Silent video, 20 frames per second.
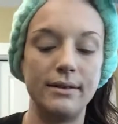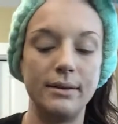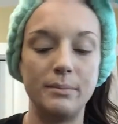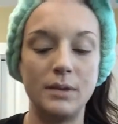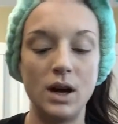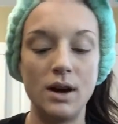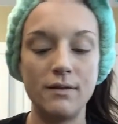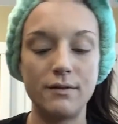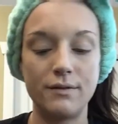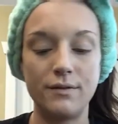I'm
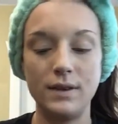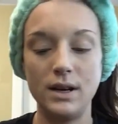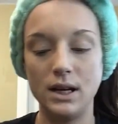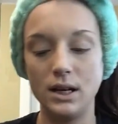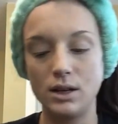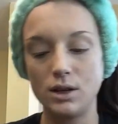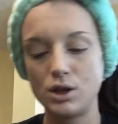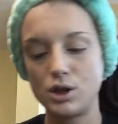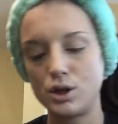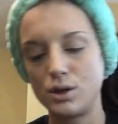not
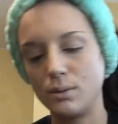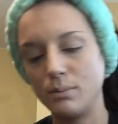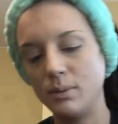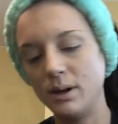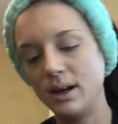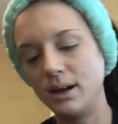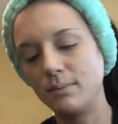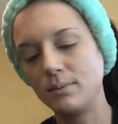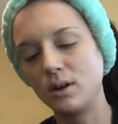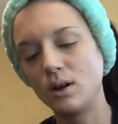finished,
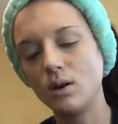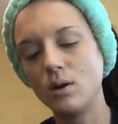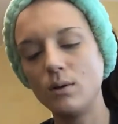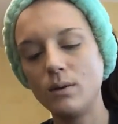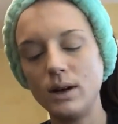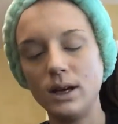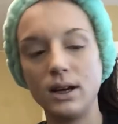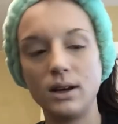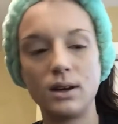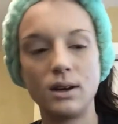but I'm
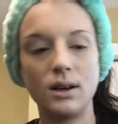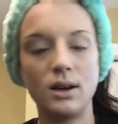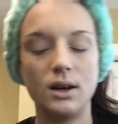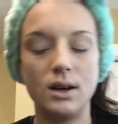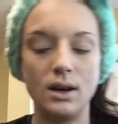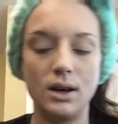going